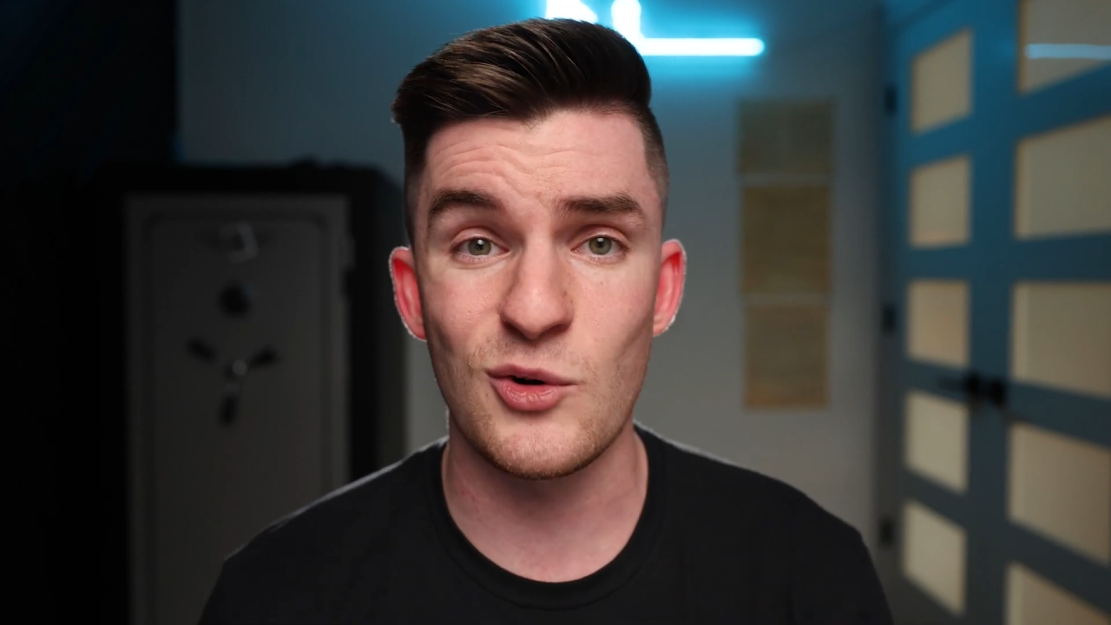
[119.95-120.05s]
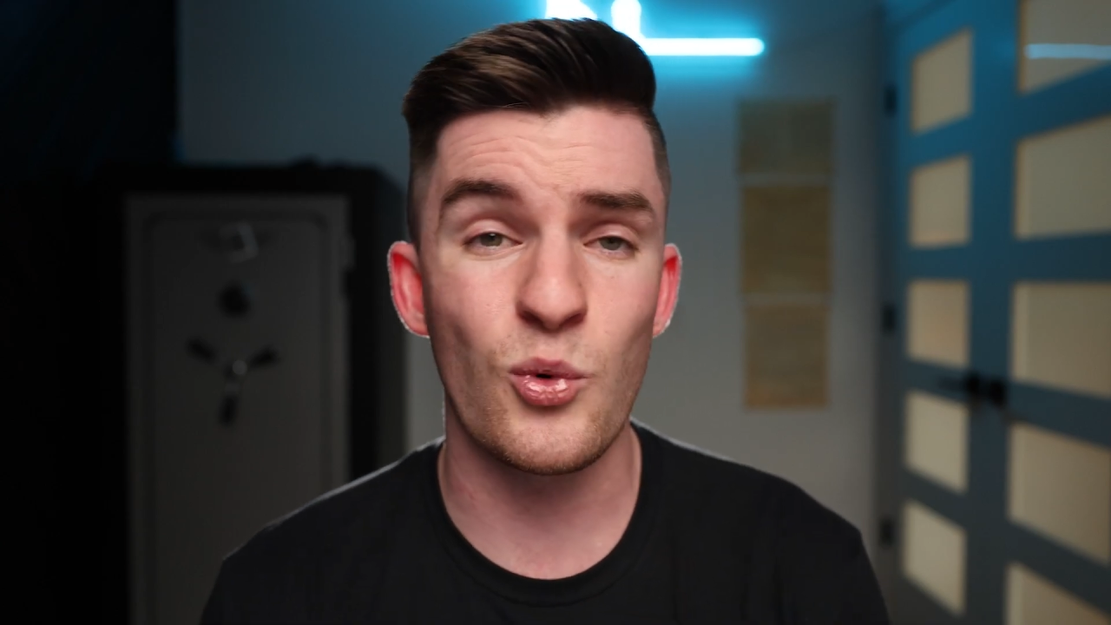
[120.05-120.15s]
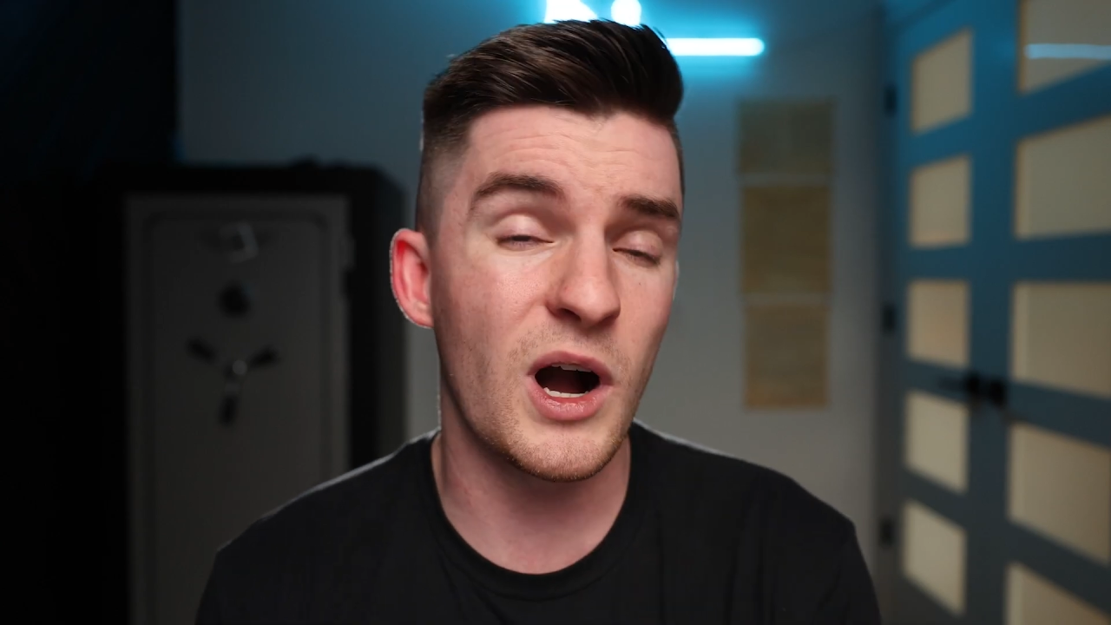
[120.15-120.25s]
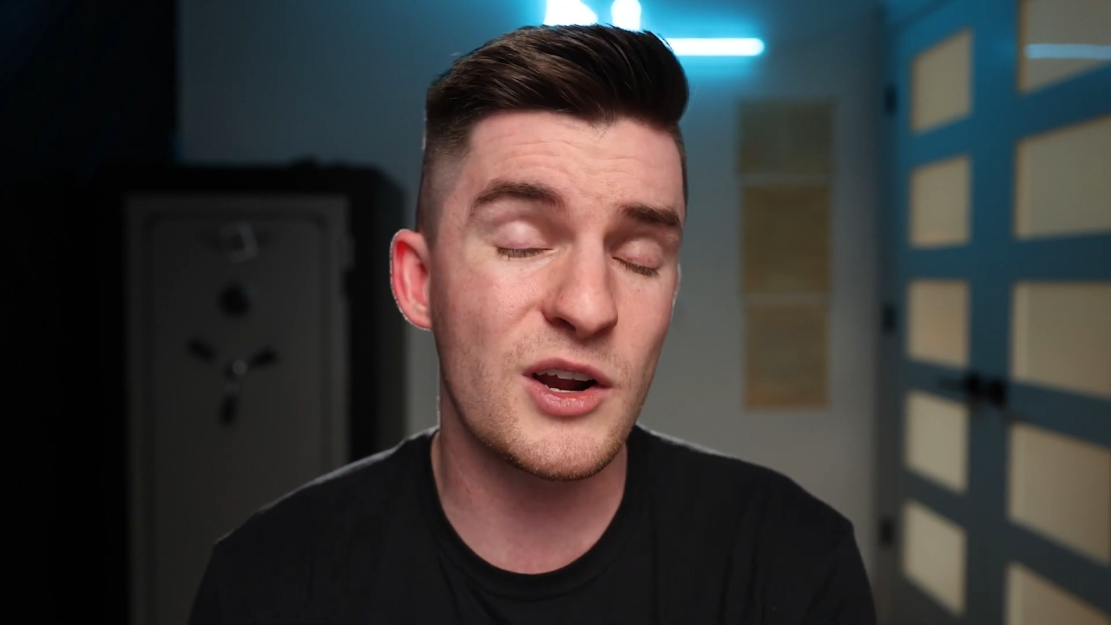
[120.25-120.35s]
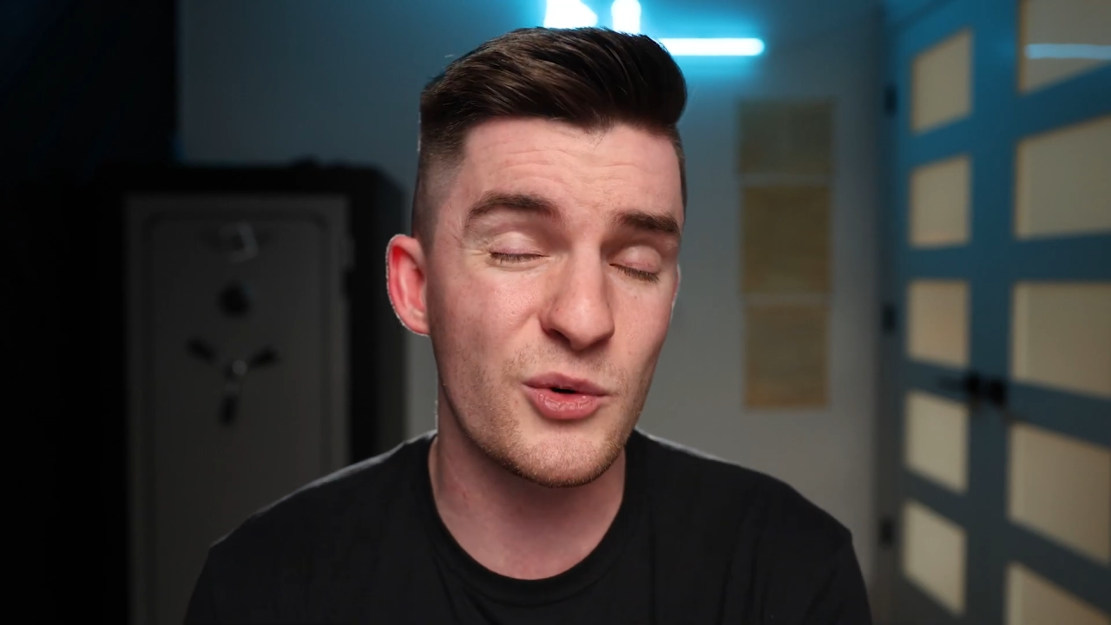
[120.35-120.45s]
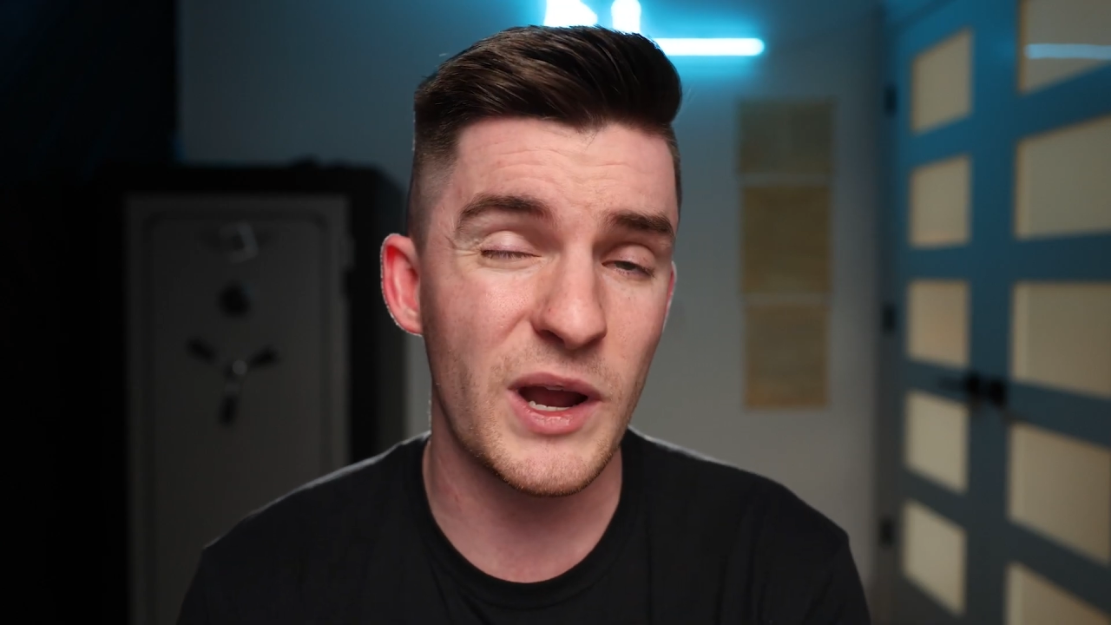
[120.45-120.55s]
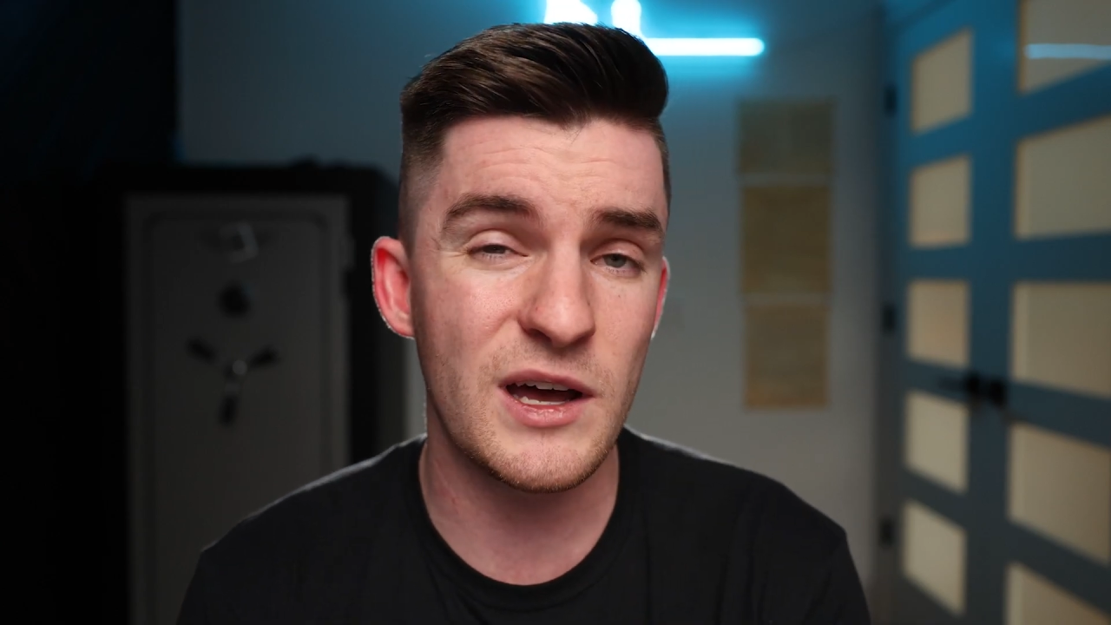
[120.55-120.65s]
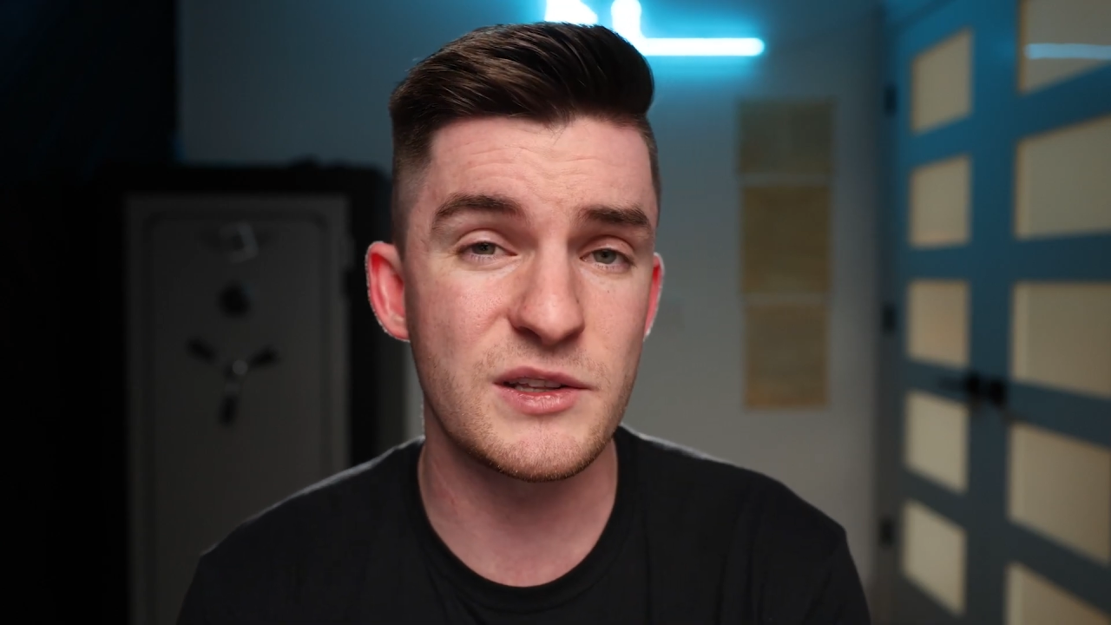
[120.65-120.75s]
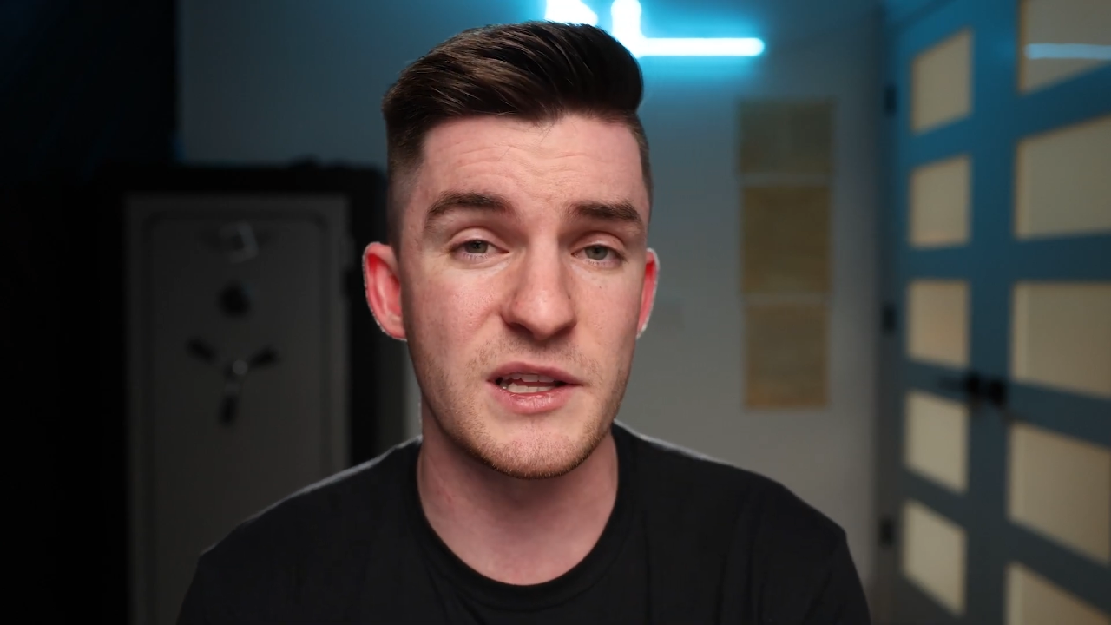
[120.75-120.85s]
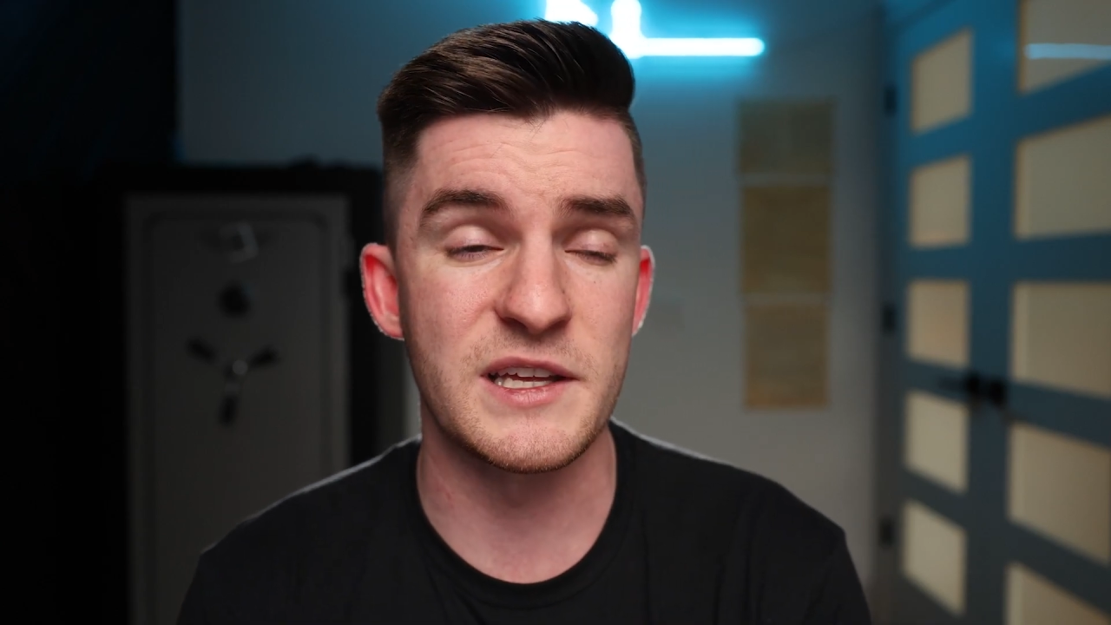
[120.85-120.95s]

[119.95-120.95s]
a walk-around